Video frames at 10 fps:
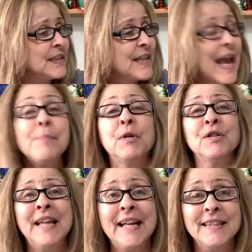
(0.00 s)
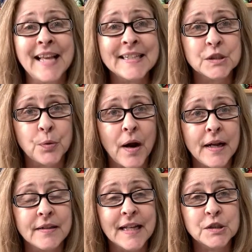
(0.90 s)
Cable knit. That's
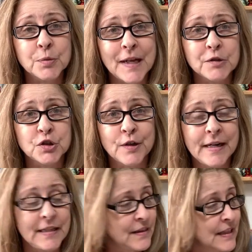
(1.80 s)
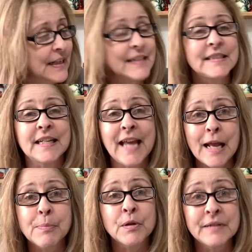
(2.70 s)
right. That's what I was trying to think. It's a
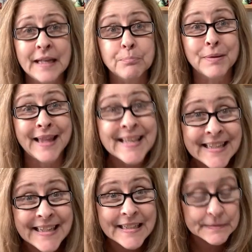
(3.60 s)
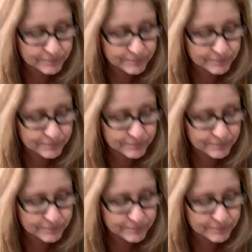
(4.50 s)
cable knit blanket.